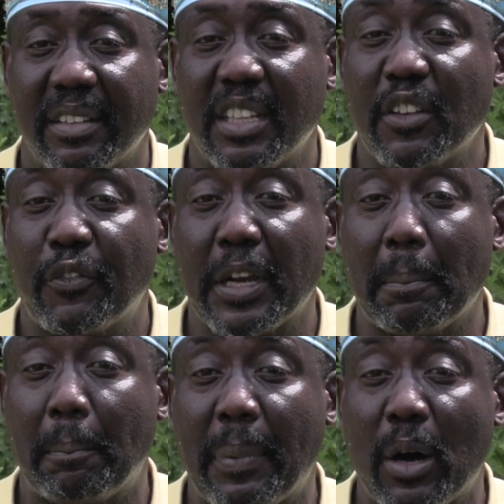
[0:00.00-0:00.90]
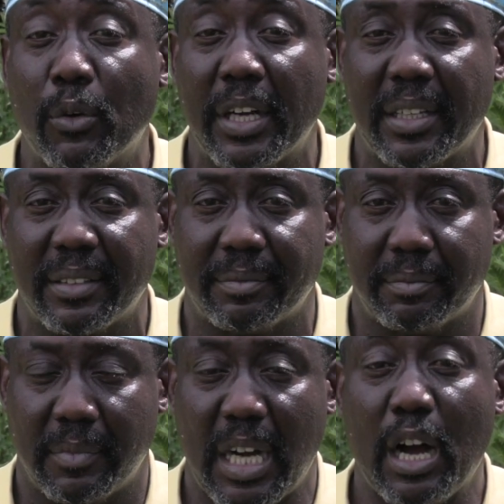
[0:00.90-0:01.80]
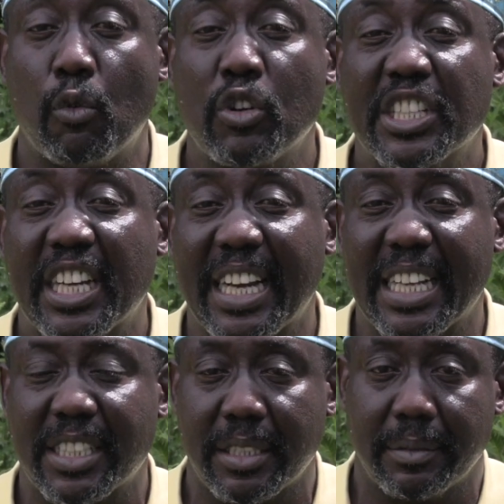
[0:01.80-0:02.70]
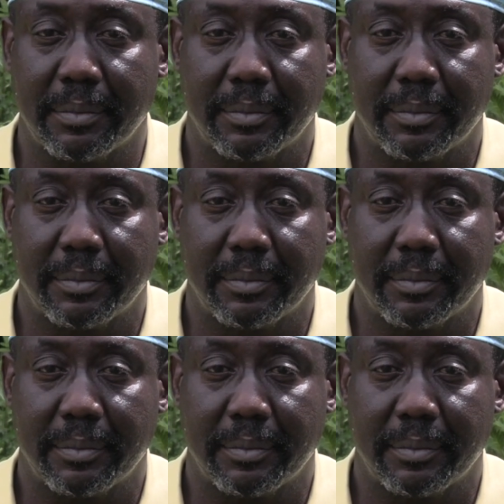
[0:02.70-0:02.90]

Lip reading: different powder and witchcraft